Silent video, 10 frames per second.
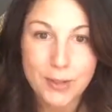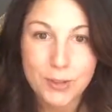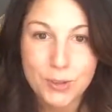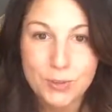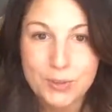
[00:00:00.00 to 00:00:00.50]
And
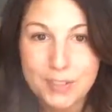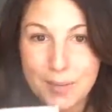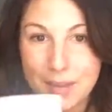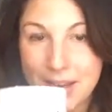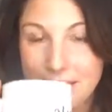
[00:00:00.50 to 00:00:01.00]
she's doing the
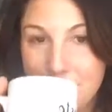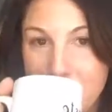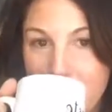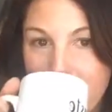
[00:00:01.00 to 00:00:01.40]
same thing. I love it.